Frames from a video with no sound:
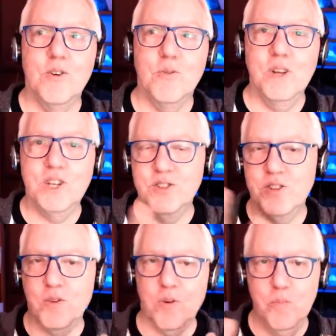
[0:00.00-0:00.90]
which is
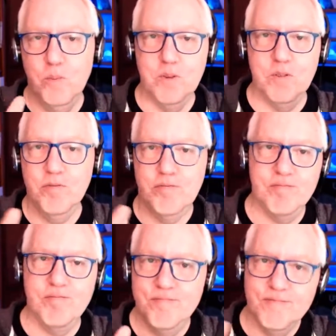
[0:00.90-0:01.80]
a group
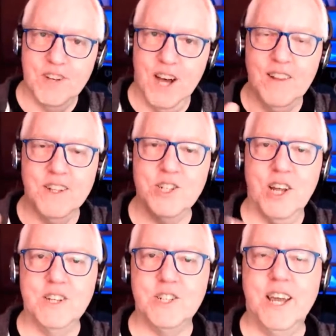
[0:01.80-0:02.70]
of
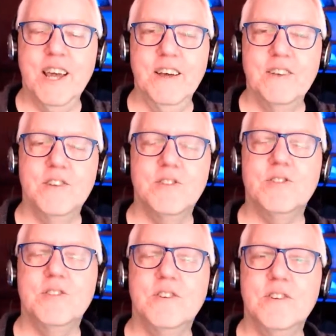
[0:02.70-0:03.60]
college-age
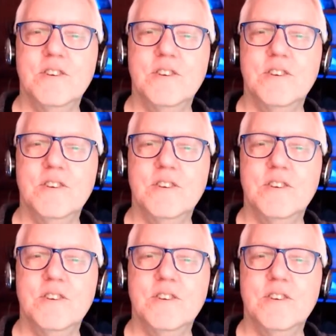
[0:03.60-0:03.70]
kids,